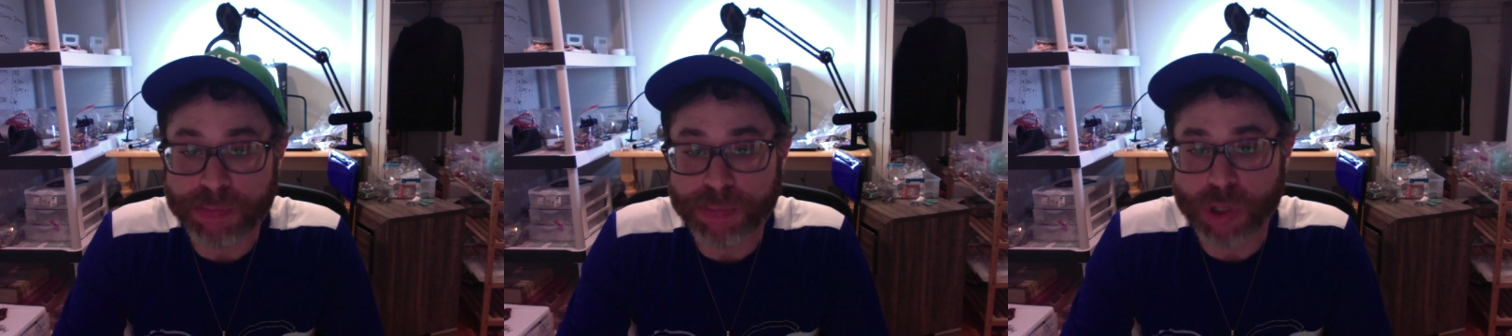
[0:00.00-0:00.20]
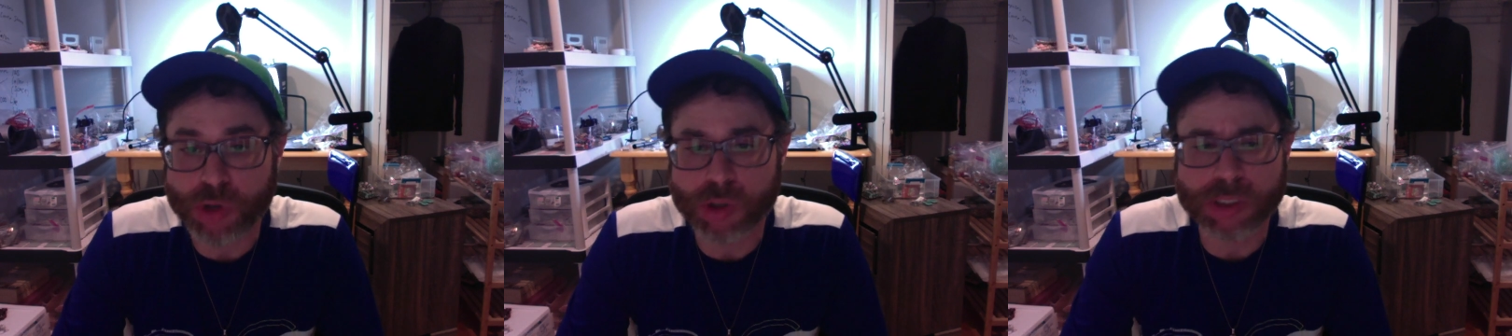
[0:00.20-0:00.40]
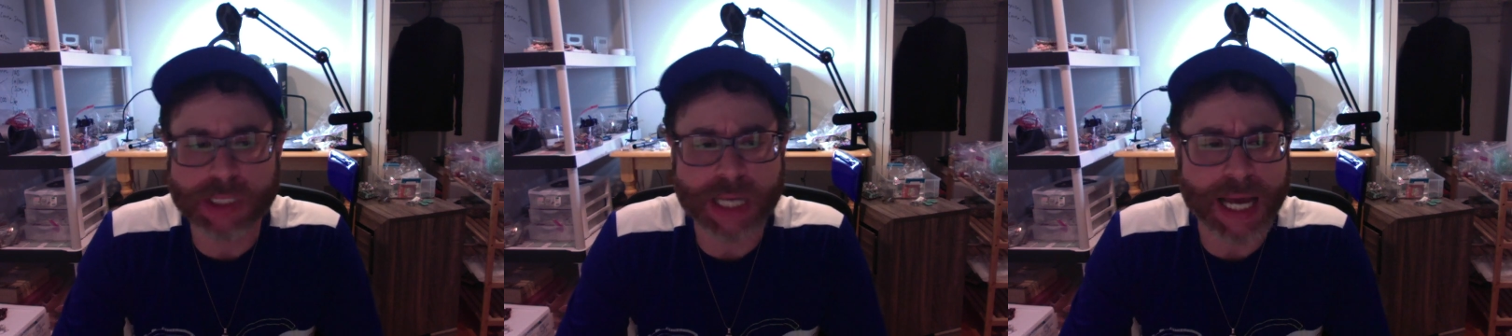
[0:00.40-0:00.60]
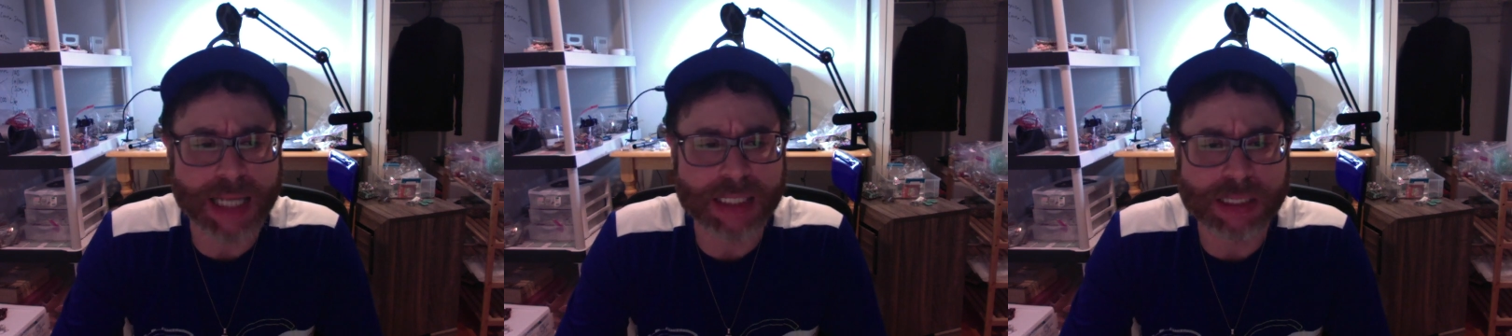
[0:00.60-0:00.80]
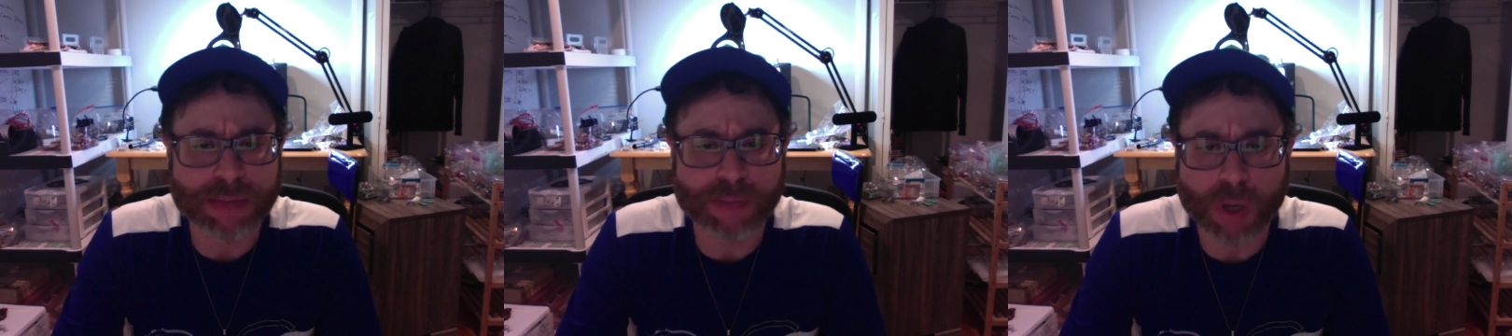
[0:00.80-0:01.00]
because they had
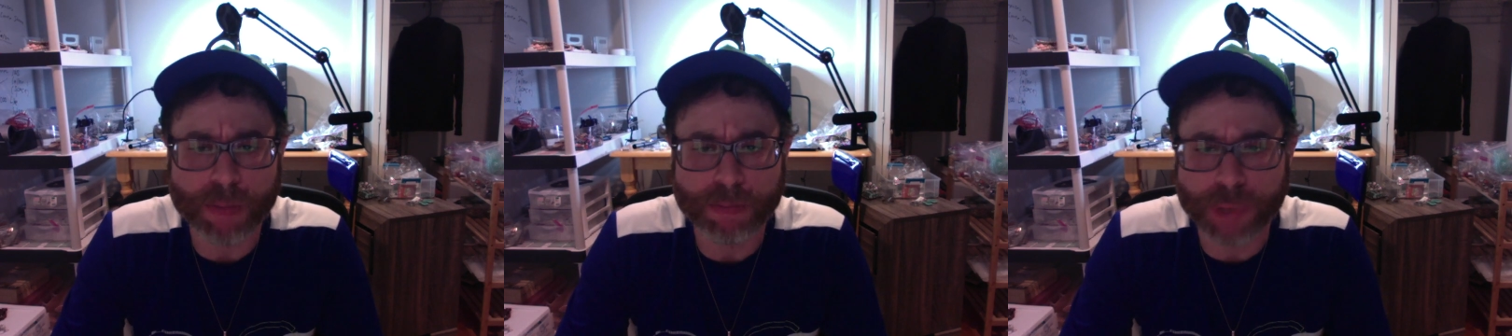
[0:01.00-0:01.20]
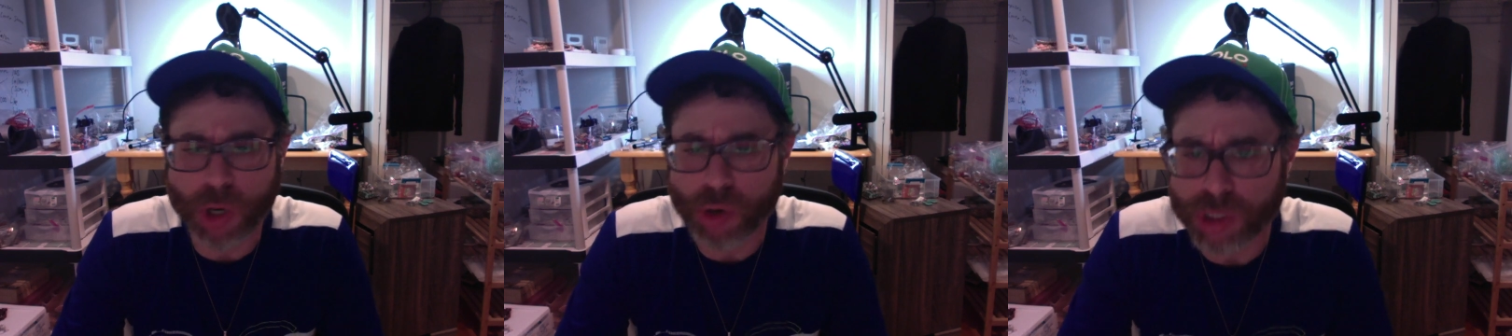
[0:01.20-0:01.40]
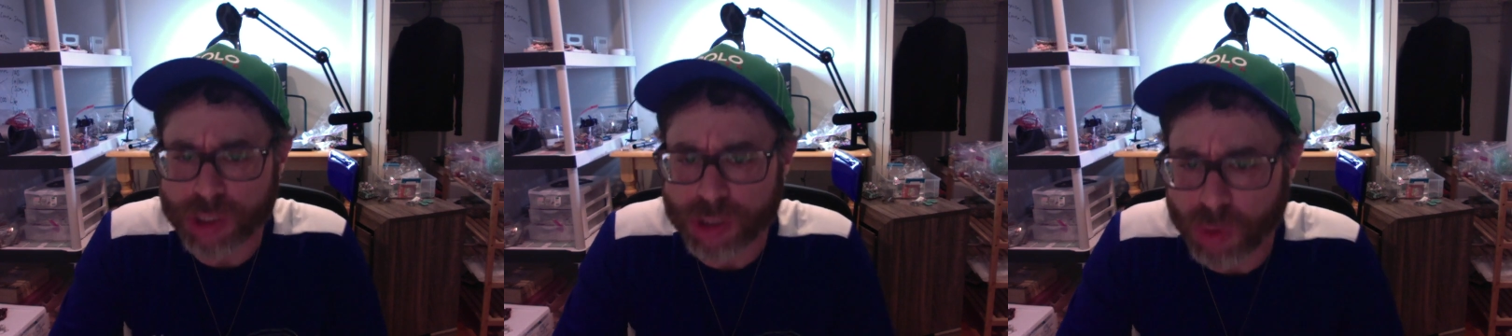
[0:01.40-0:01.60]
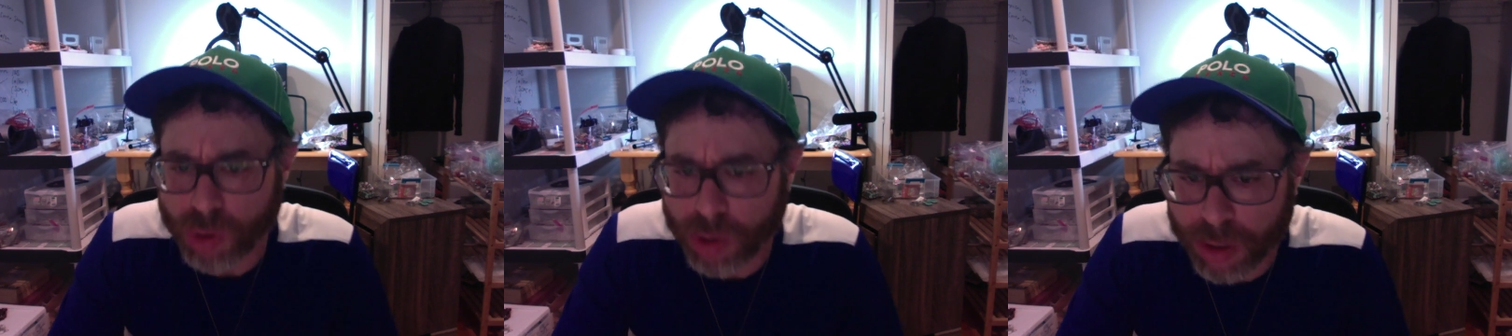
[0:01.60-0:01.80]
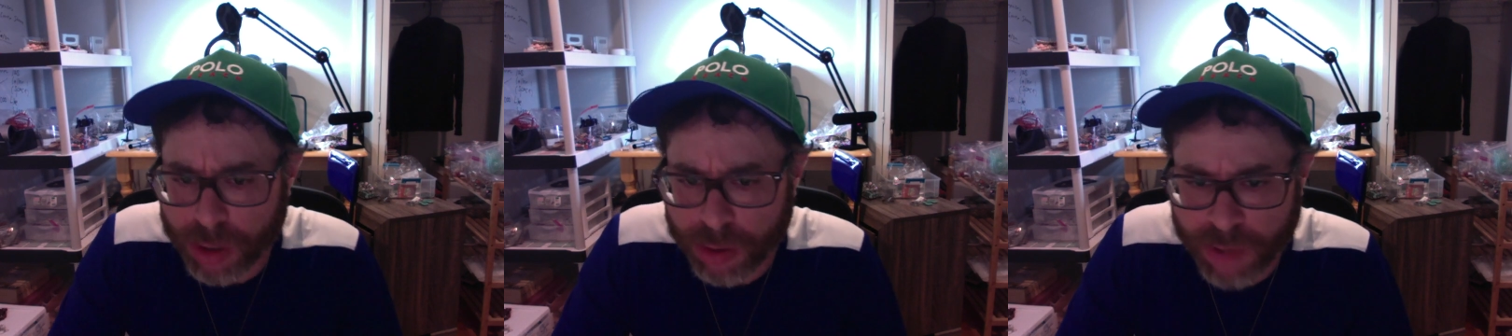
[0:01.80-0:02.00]
some bogus
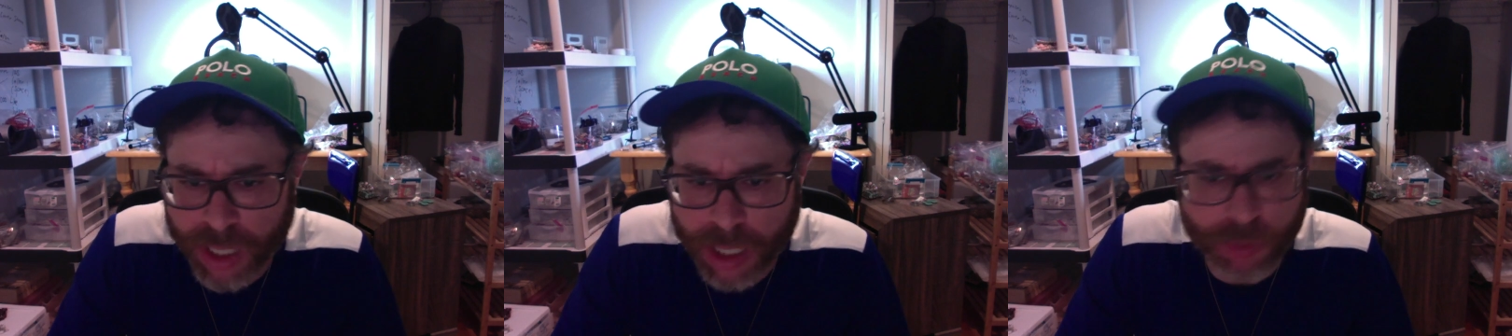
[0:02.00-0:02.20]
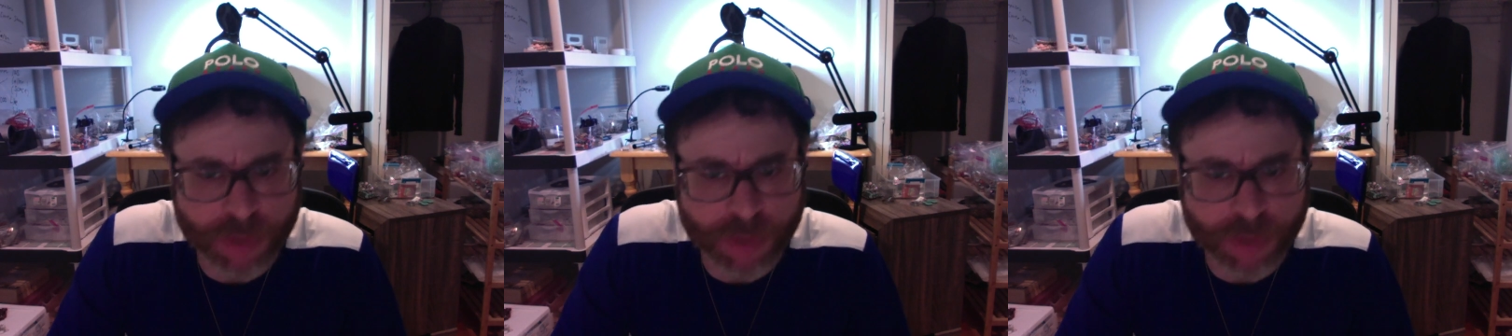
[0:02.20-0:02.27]
order, right?